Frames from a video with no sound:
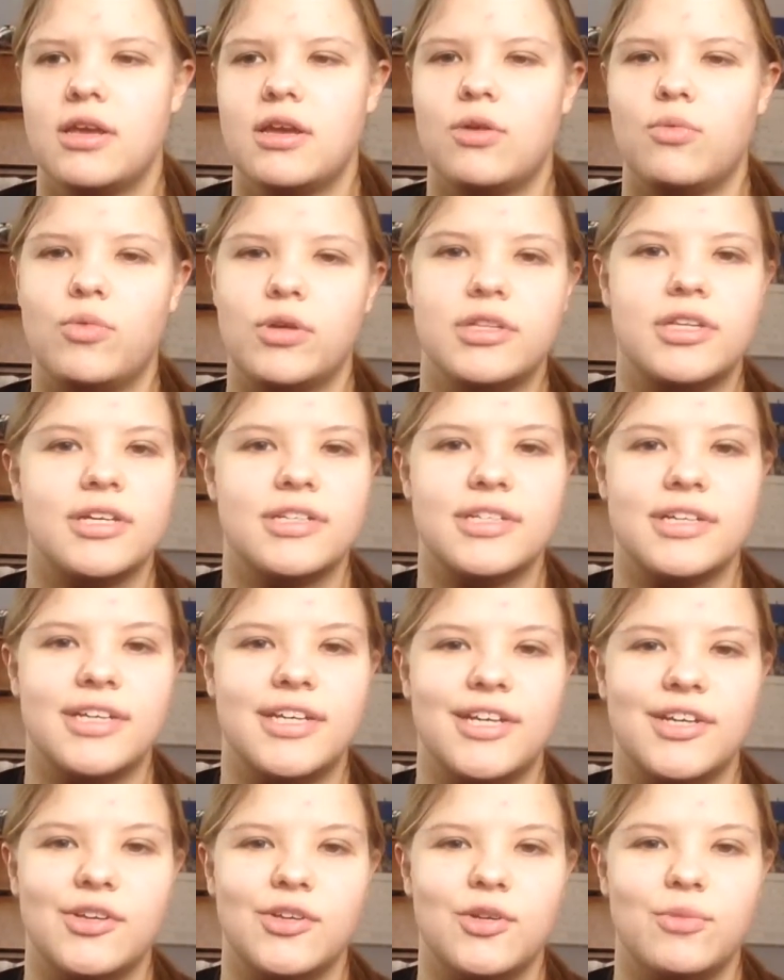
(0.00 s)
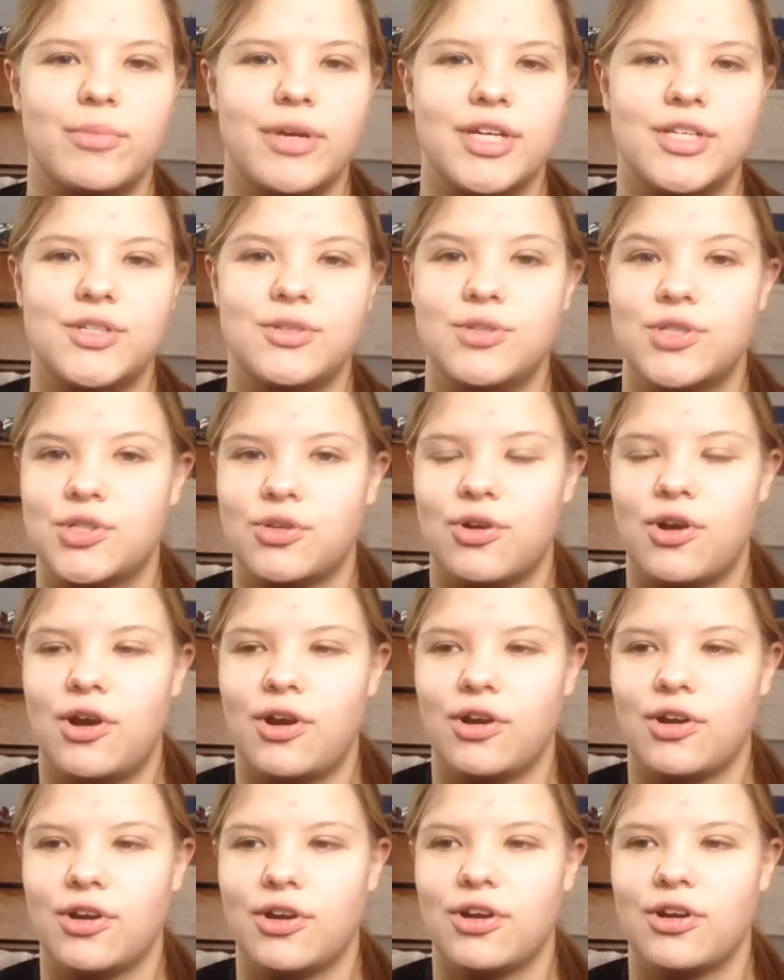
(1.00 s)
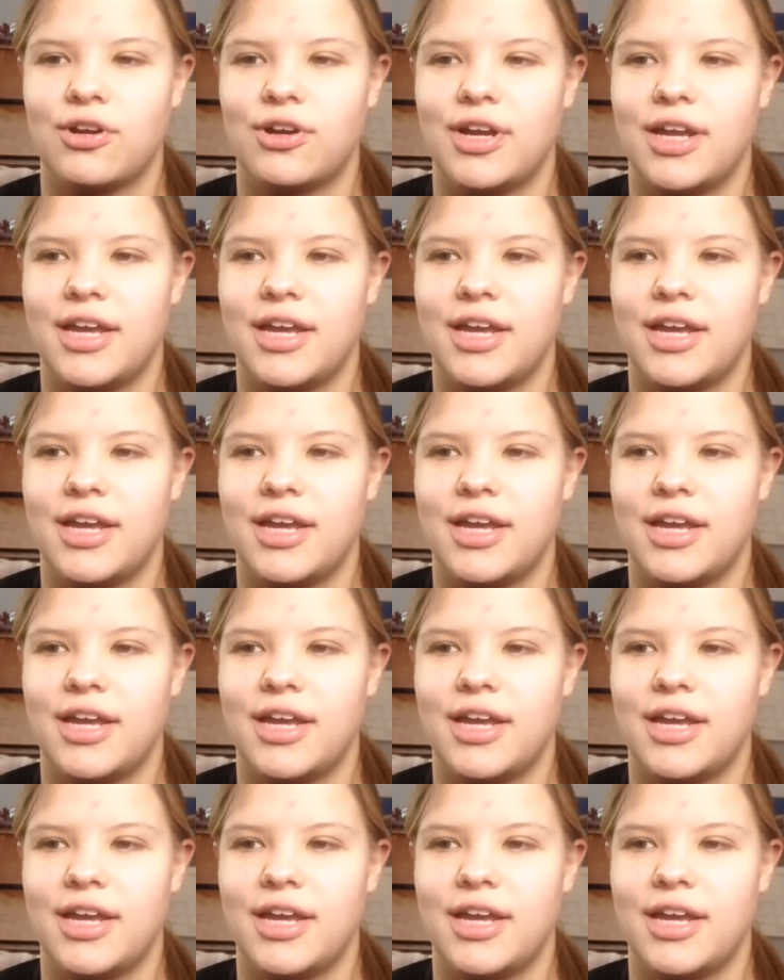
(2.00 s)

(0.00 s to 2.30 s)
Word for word: what doesn't kill you makes you stronger,